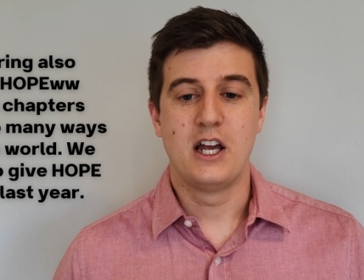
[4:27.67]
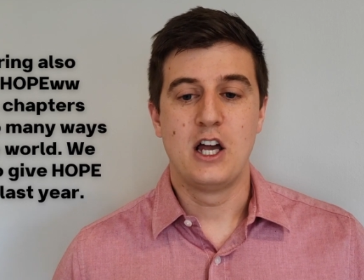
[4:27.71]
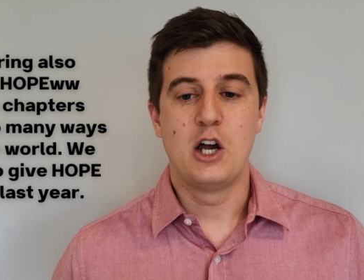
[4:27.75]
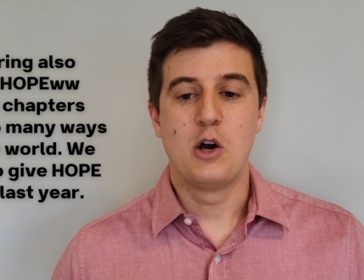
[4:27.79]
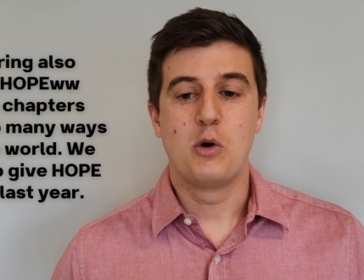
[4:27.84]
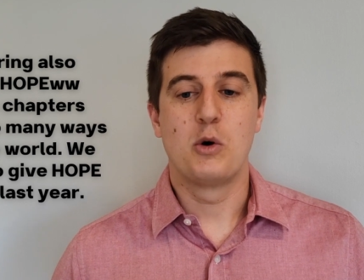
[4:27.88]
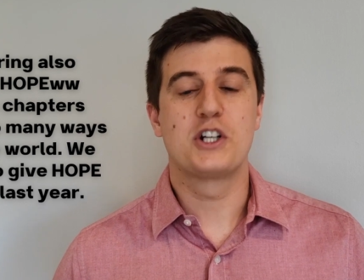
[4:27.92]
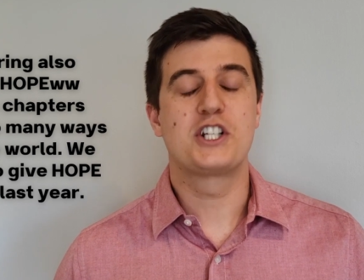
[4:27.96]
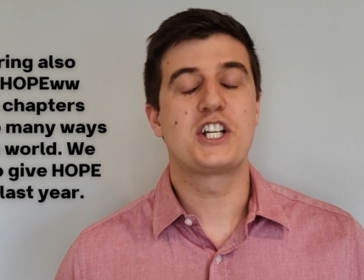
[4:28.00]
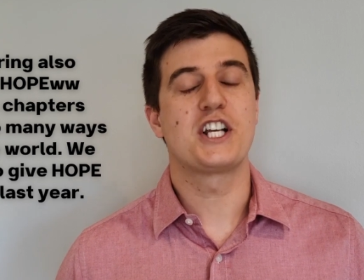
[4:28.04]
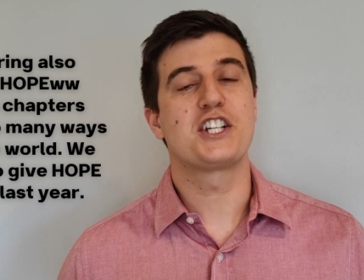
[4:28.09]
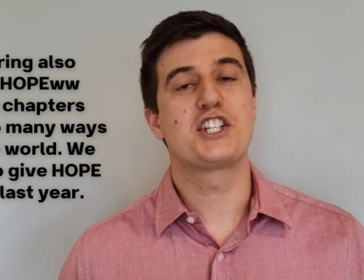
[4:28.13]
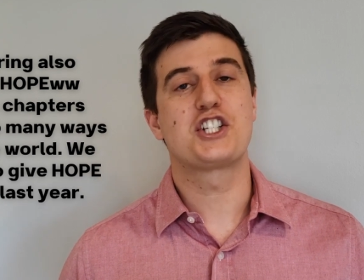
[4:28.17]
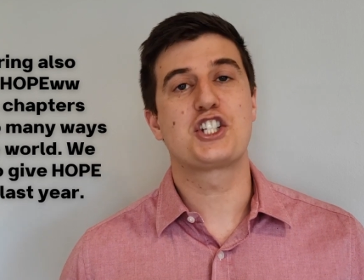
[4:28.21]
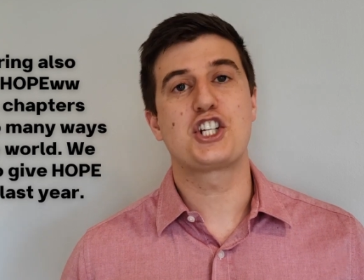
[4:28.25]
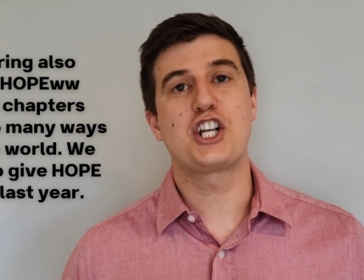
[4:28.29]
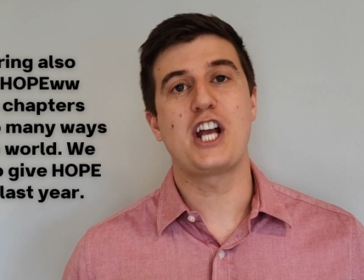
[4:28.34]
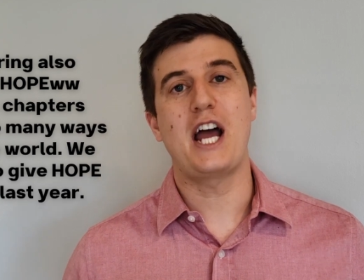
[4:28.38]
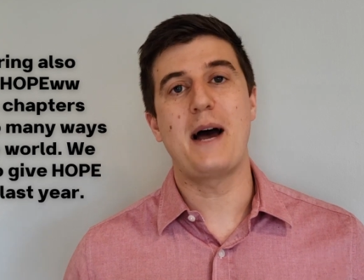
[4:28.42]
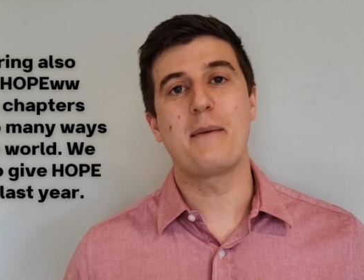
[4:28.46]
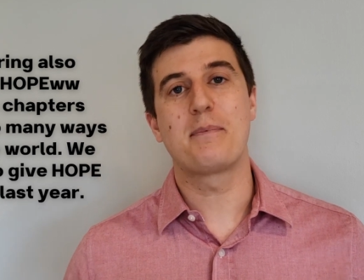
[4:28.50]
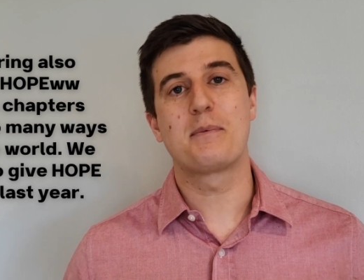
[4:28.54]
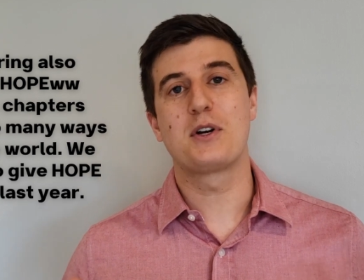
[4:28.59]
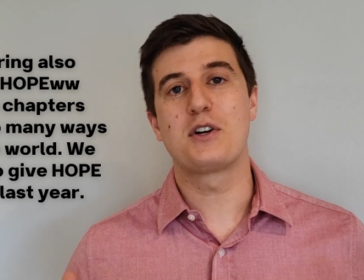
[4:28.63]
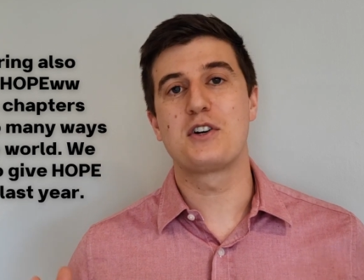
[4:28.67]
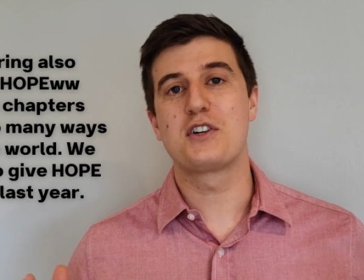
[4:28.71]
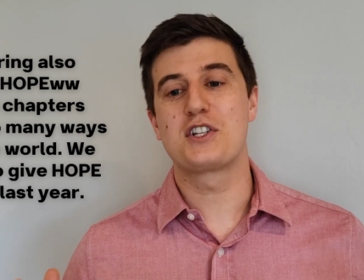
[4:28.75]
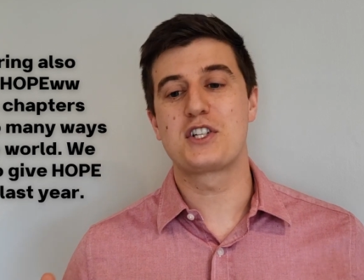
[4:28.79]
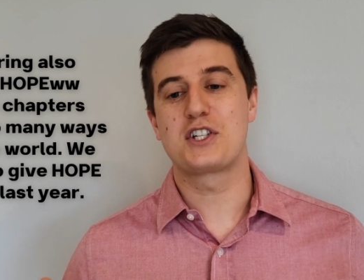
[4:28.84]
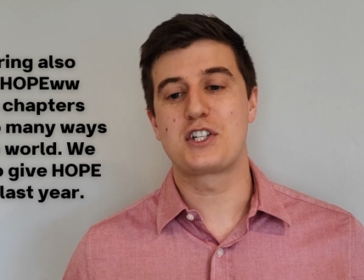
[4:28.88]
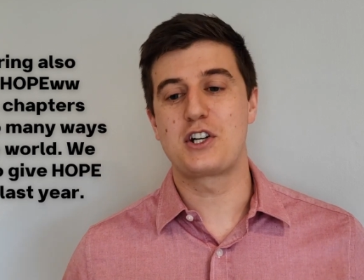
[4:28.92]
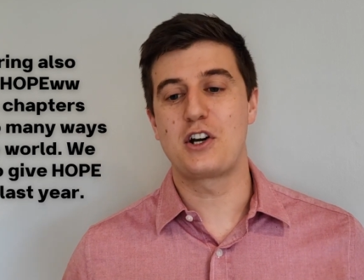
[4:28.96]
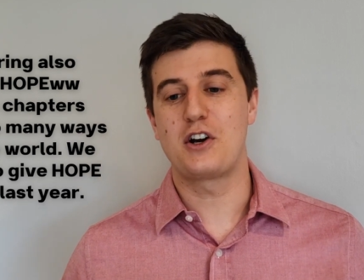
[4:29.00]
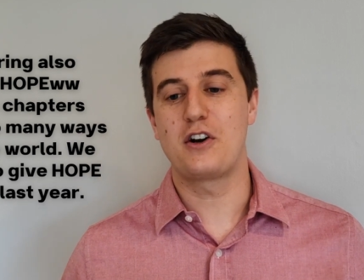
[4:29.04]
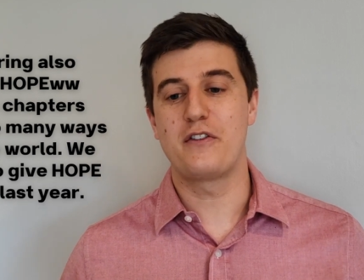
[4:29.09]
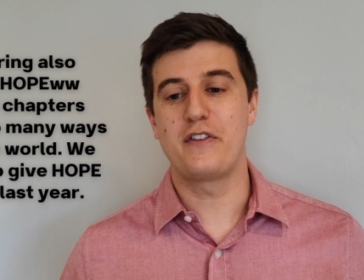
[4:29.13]
which has chapters
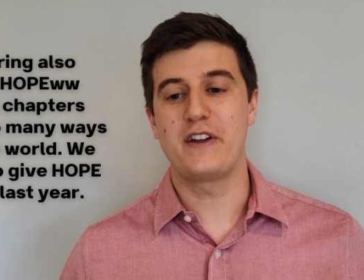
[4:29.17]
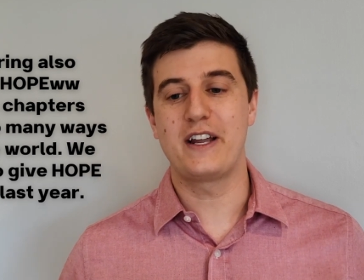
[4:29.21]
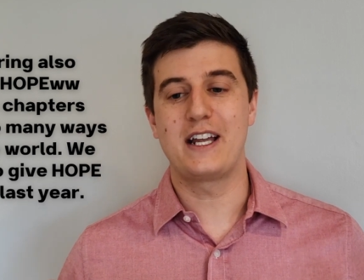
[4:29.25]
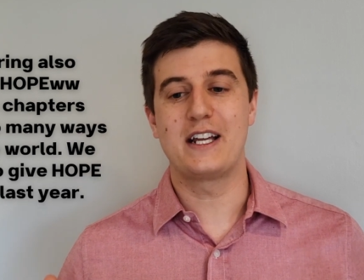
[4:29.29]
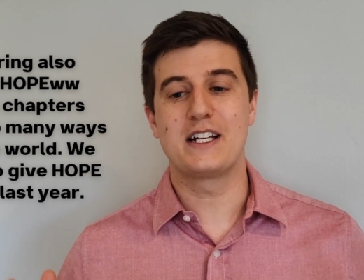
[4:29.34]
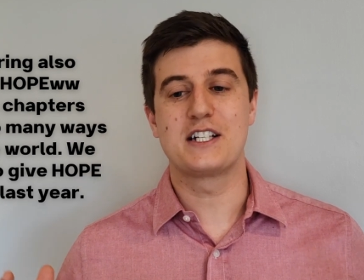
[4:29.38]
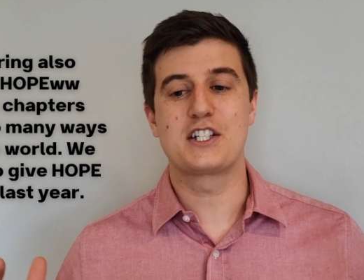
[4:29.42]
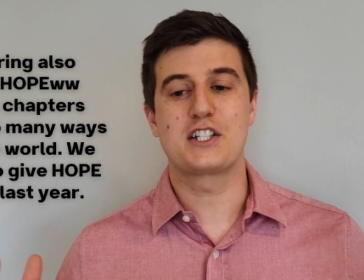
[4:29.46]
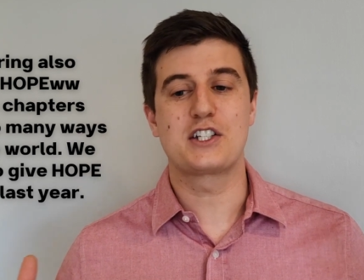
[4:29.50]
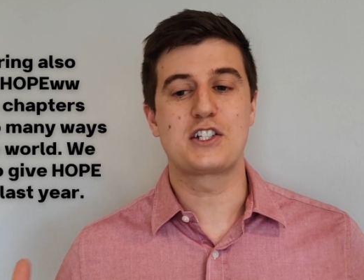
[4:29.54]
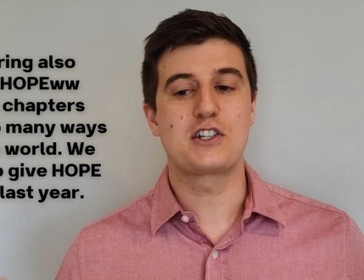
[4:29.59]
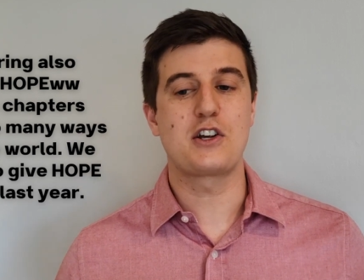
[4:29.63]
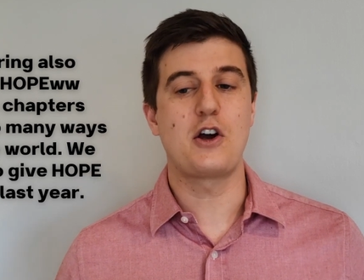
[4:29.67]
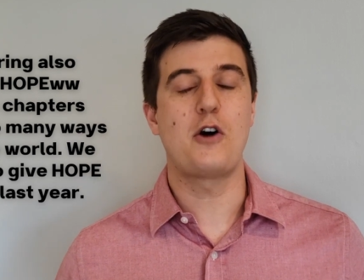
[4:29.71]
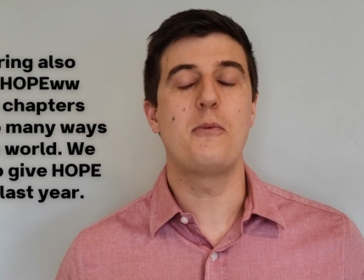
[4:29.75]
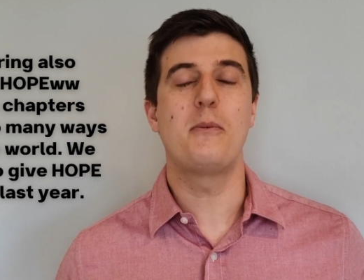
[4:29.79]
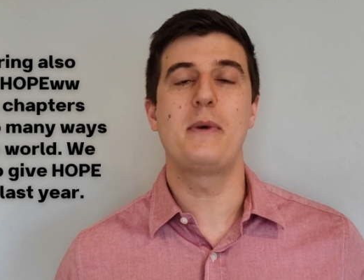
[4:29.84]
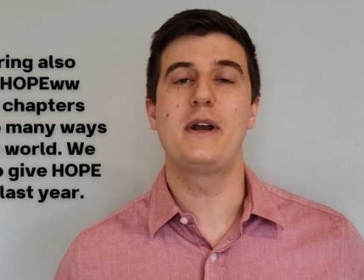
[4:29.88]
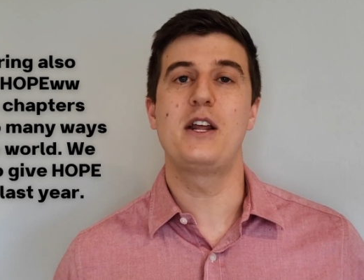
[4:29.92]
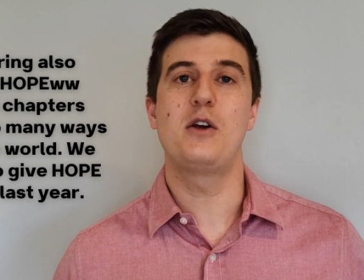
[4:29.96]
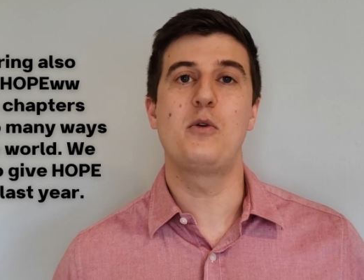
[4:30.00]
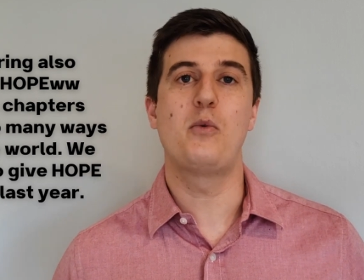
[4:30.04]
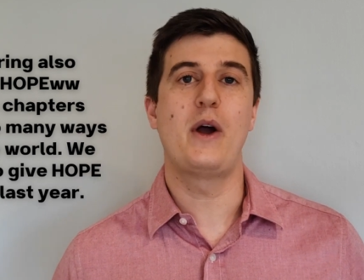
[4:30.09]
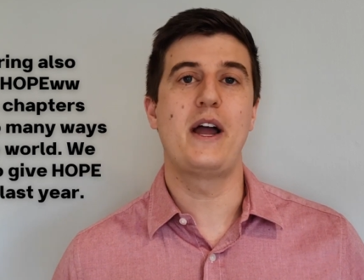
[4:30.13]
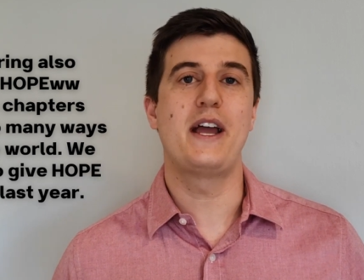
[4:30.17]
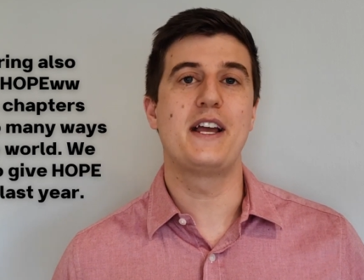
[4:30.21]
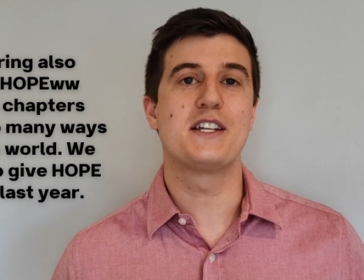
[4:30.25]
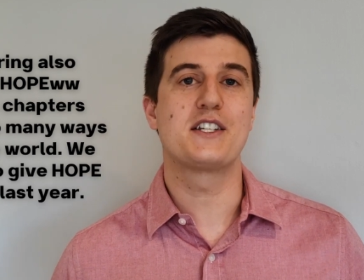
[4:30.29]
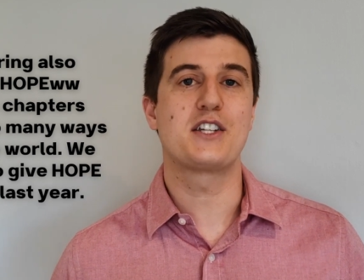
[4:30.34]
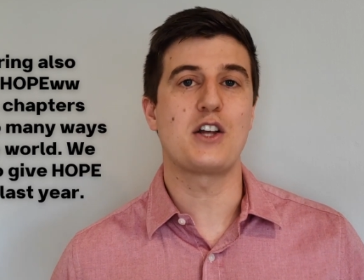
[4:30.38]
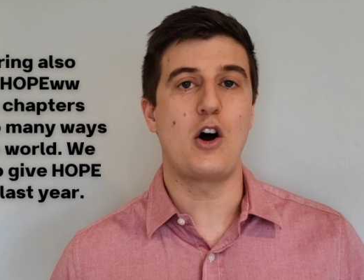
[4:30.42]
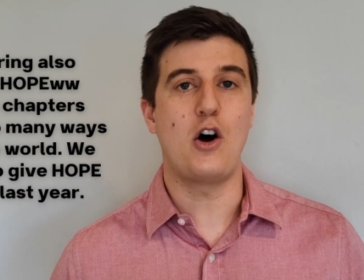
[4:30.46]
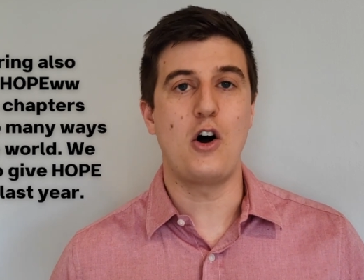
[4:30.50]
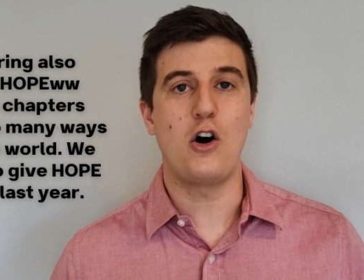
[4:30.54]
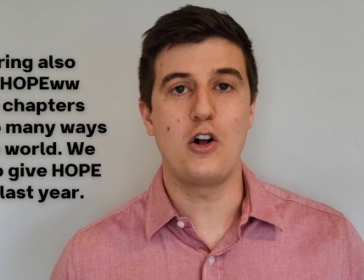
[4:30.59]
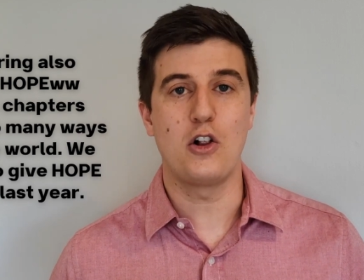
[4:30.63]
serving in so many ways
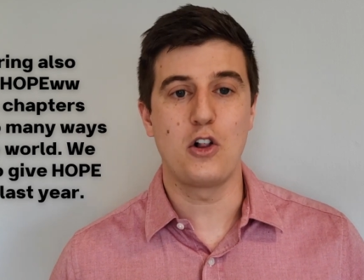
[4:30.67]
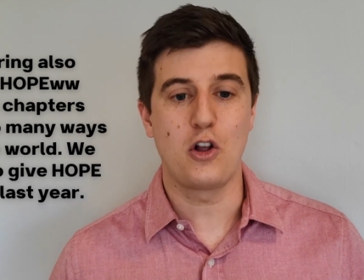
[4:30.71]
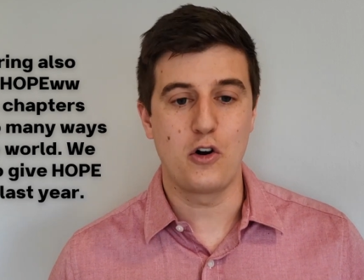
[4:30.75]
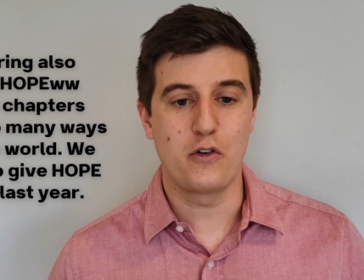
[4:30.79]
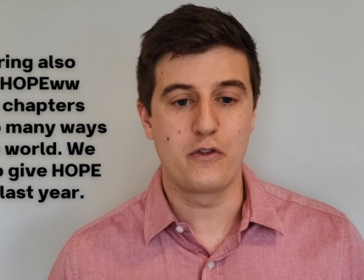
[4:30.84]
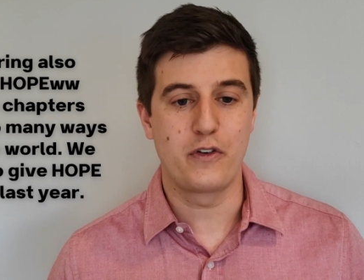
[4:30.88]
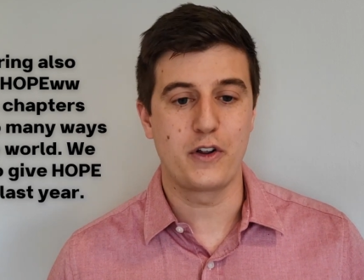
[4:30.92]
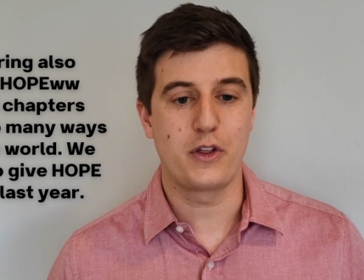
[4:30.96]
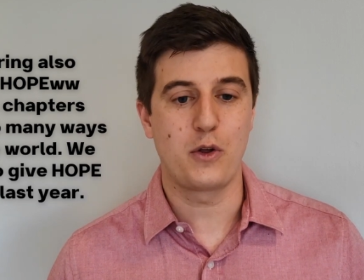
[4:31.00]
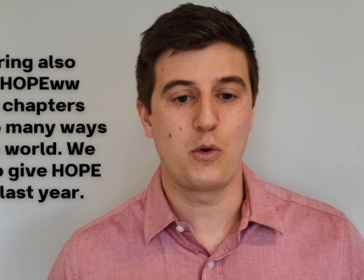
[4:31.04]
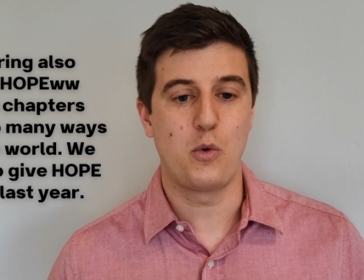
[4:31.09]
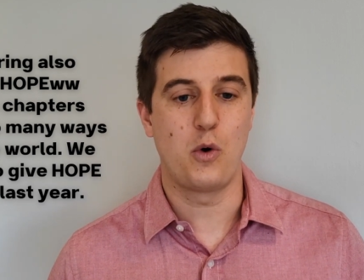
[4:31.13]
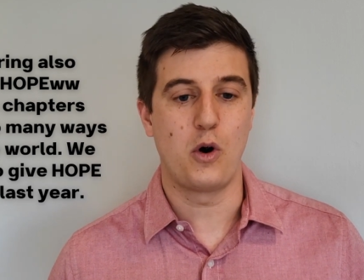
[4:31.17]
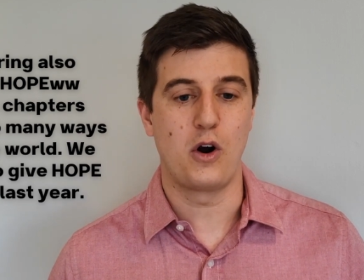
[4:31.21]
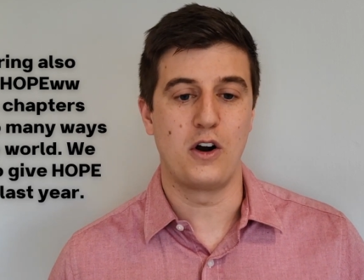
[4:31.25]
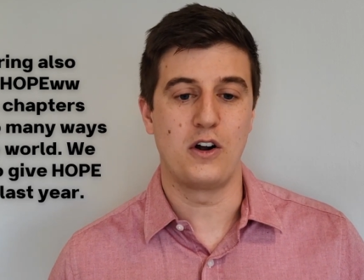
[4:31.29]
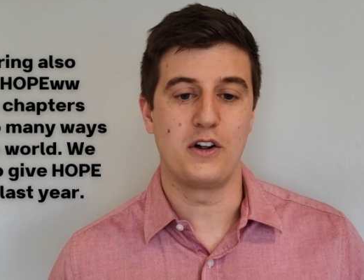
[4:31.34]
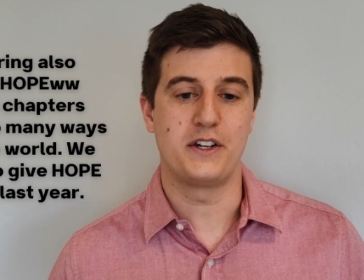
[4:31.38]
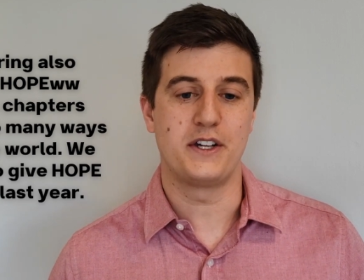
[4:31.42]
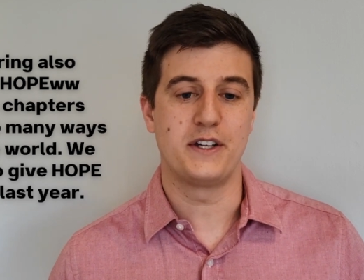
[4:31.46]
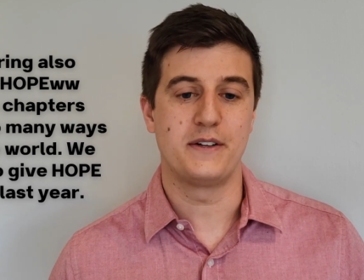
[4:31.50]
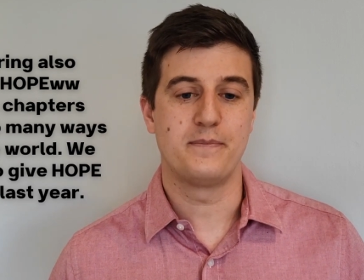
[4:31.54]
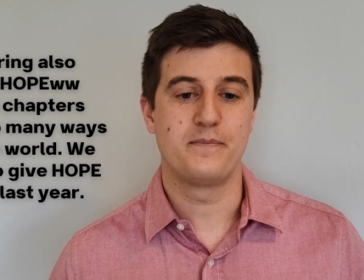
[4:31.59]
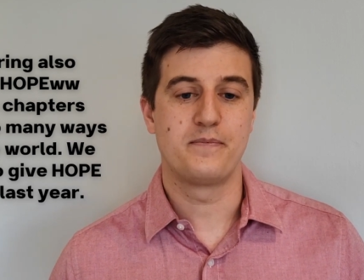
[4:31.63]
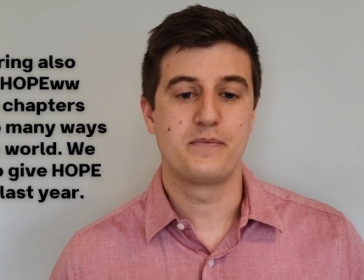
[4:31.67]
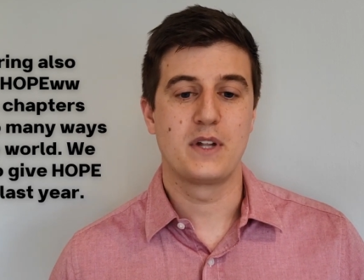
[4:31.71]
all over the world.